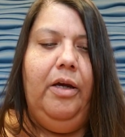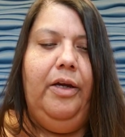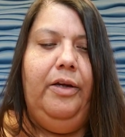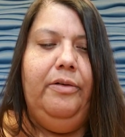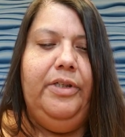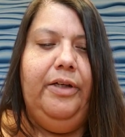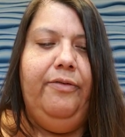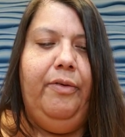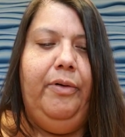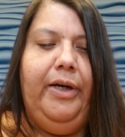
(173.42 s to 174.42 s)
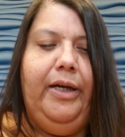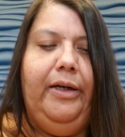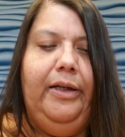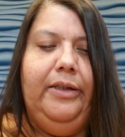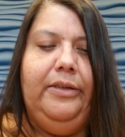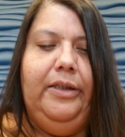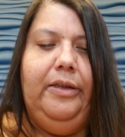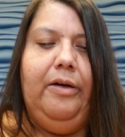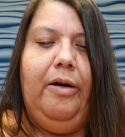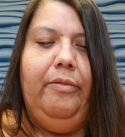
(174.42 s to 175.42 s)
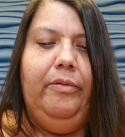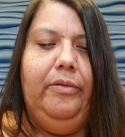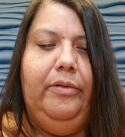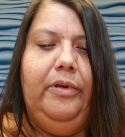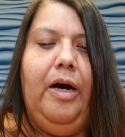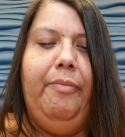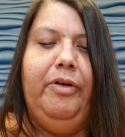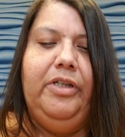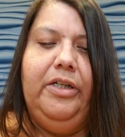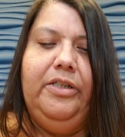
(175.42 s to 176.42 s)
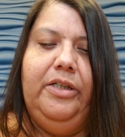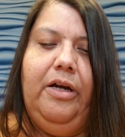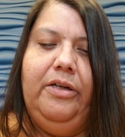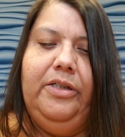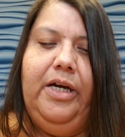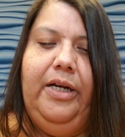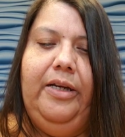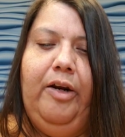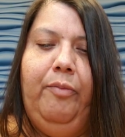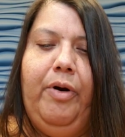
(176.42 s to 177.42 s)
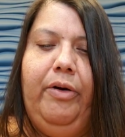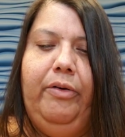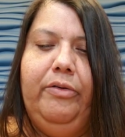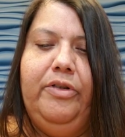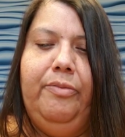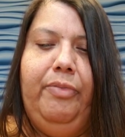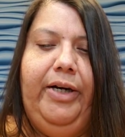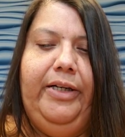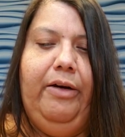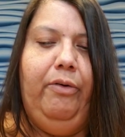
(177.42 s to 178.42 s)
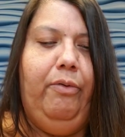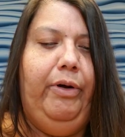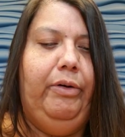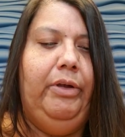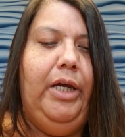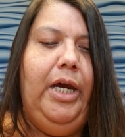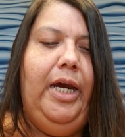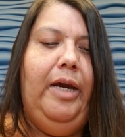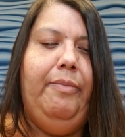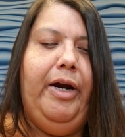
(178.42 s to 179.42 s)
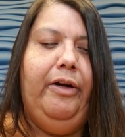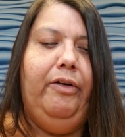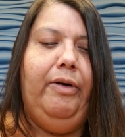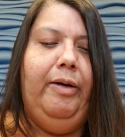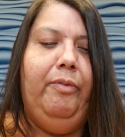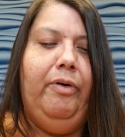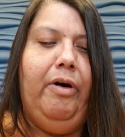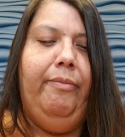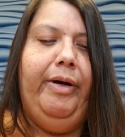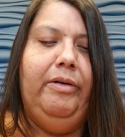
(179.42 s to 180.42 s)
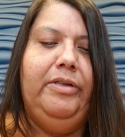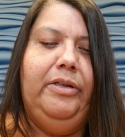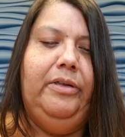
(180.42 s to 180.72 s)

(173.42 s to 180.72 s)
Using photocatalytic copper tungsten oxide nanoparticles to break down oil and biodegradable compounds